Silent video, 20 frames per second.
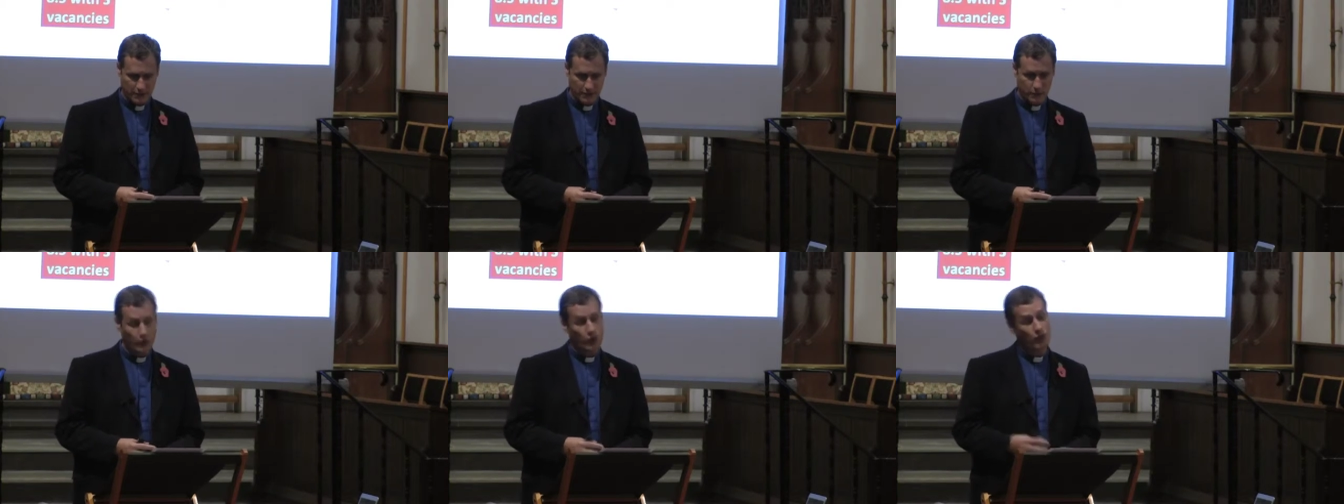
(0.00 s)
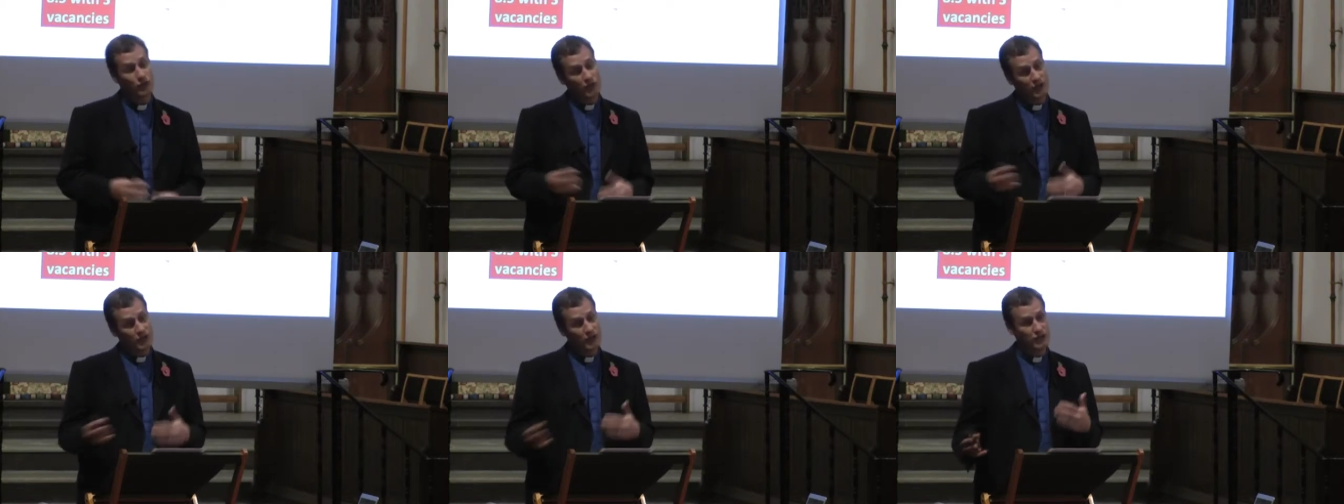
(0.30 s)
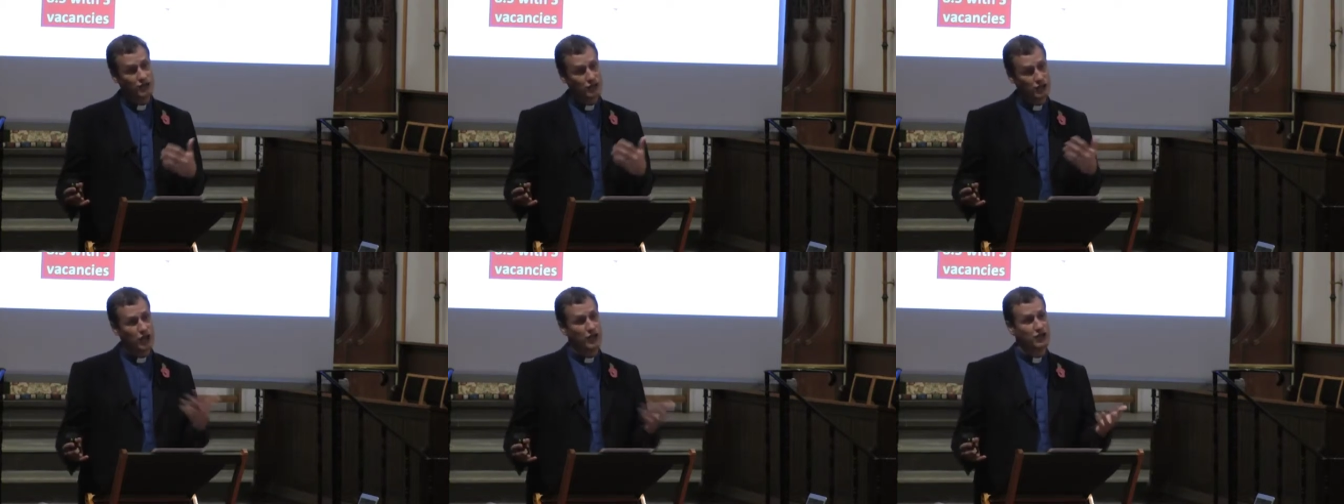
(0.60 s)
proving
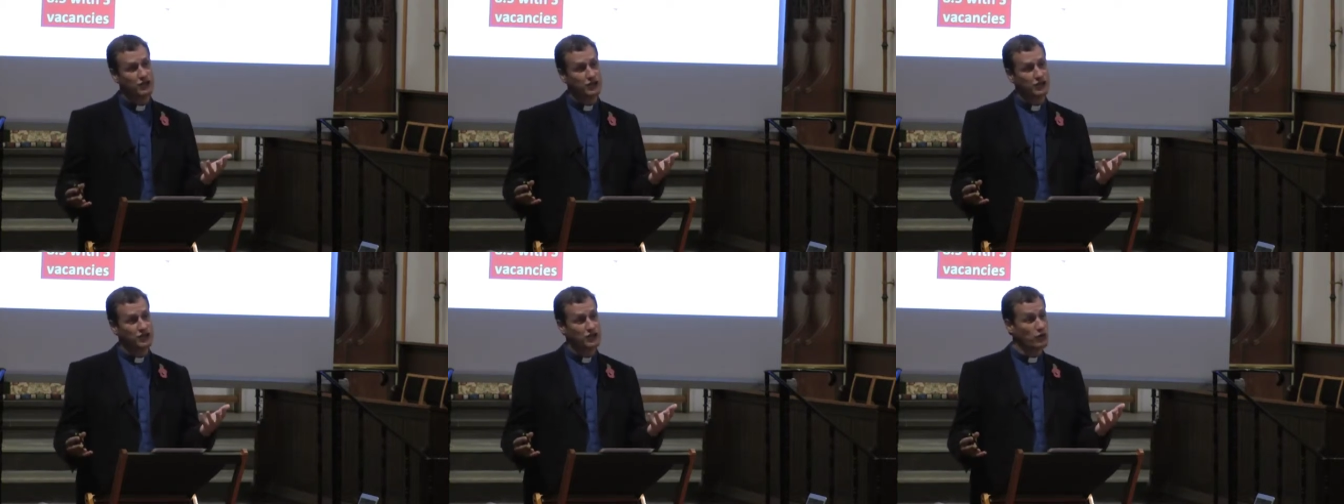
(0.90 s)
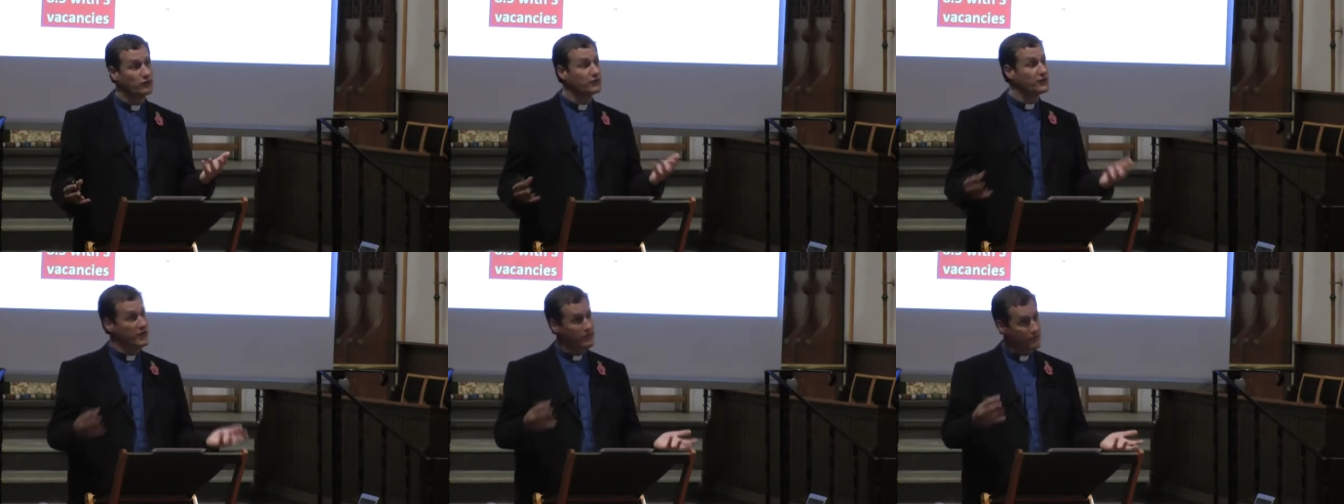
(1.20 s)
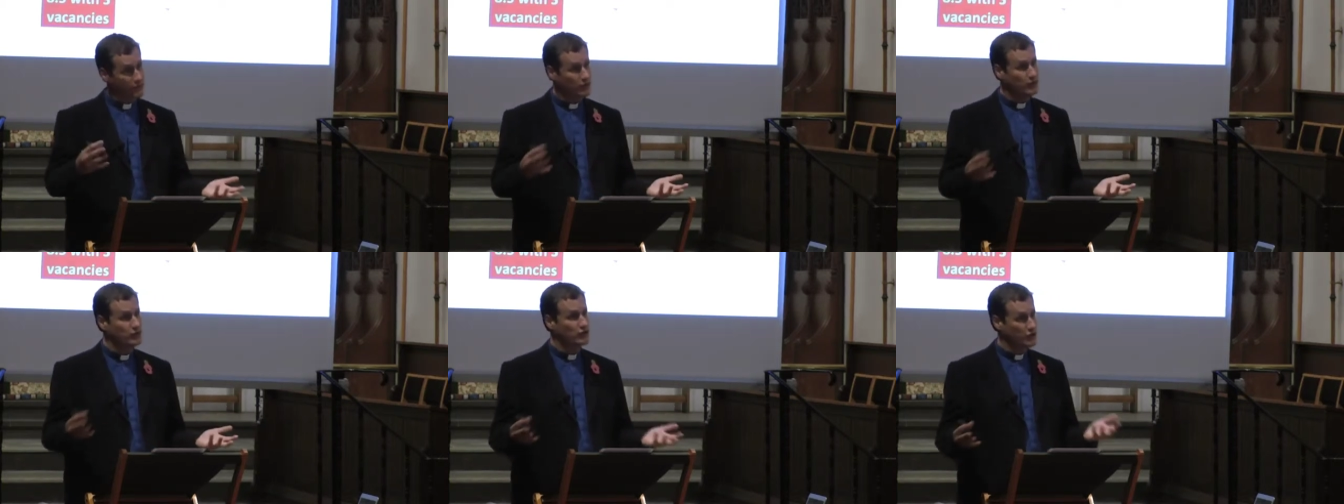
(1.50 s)
that churches of
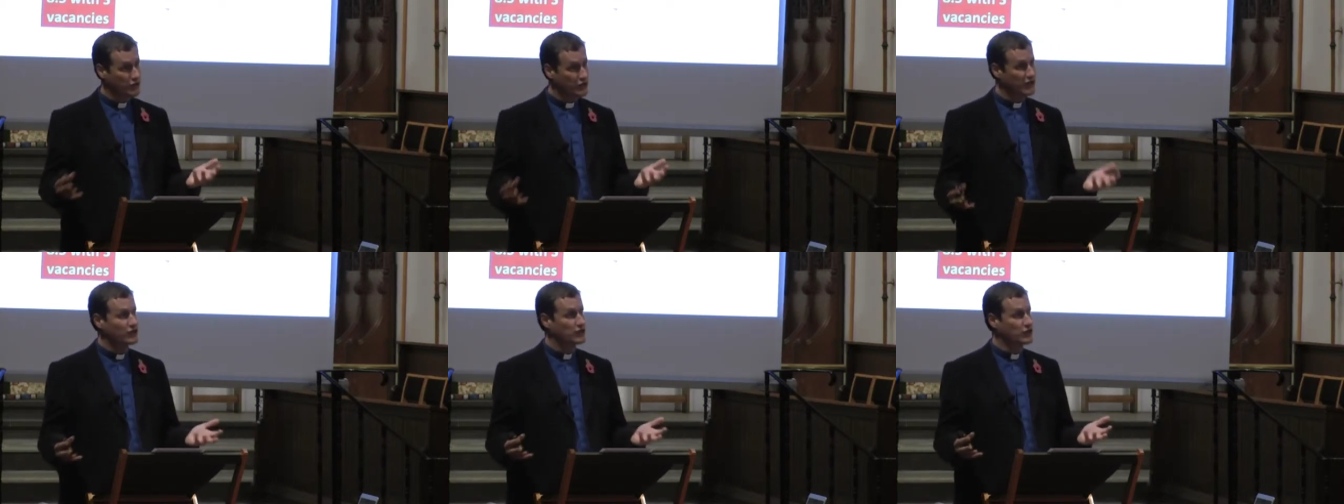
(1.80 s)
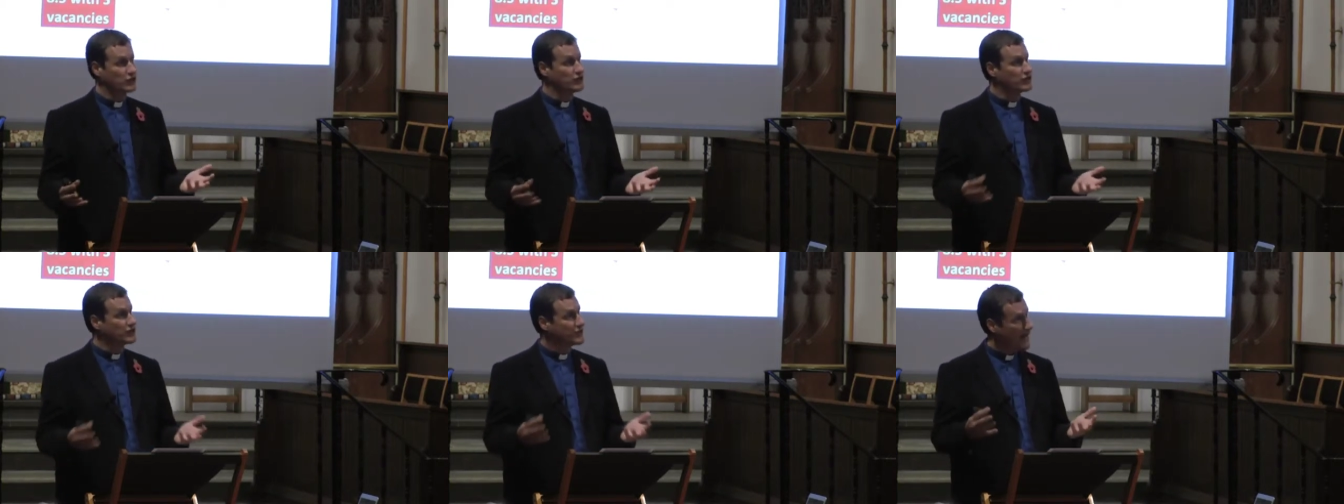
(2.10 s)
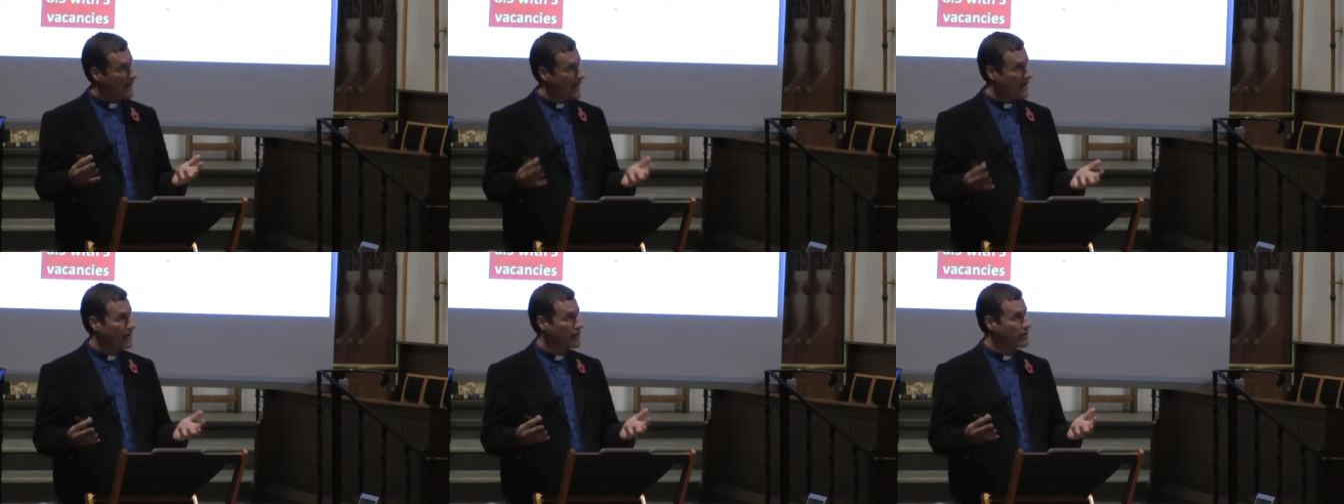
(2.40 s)
different traditions
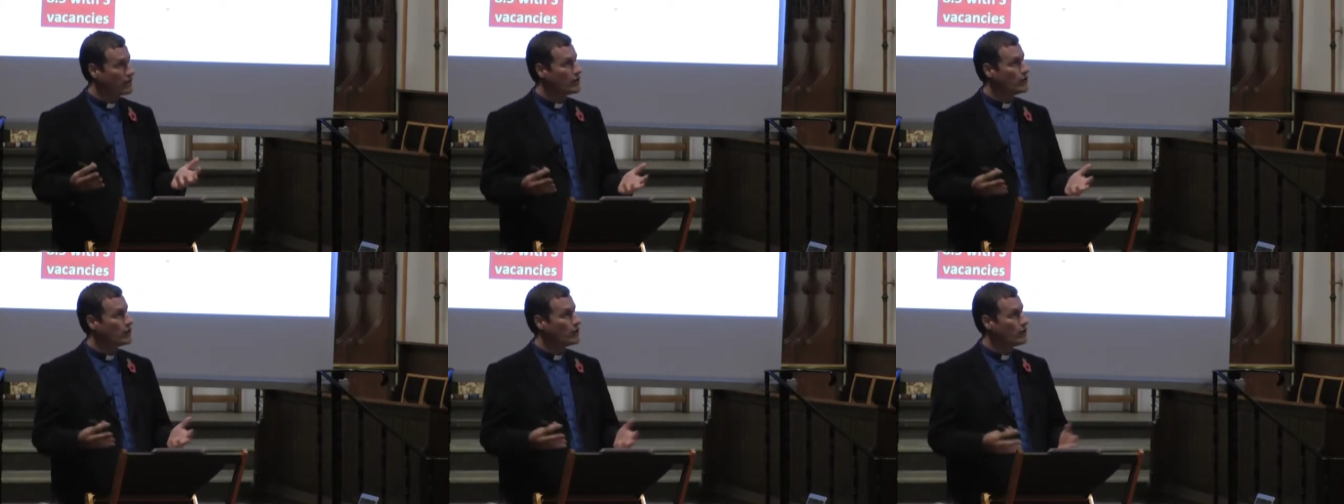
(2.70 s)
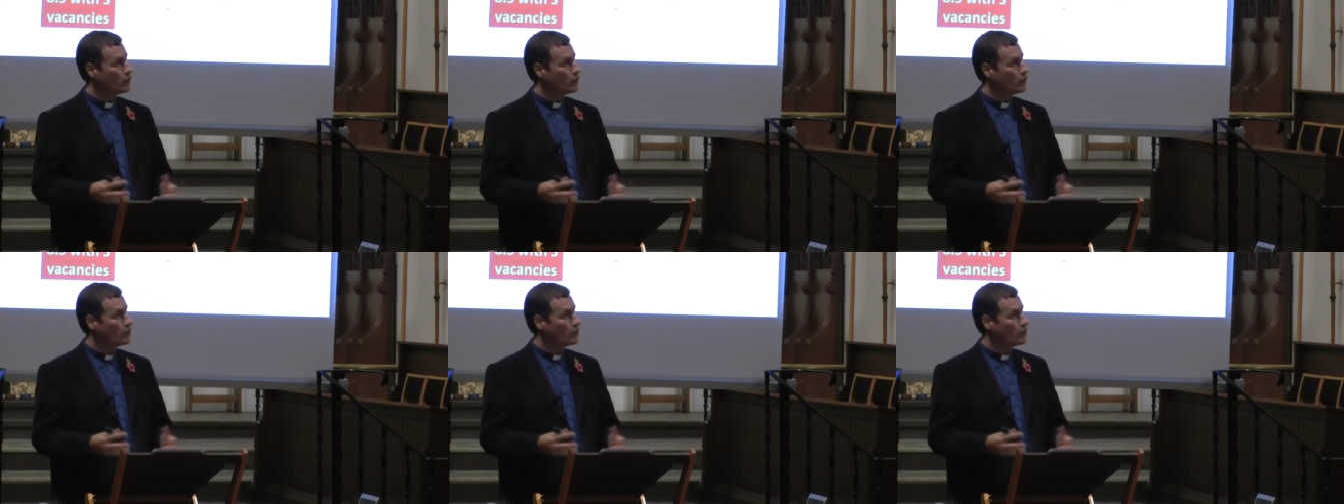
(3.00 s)
can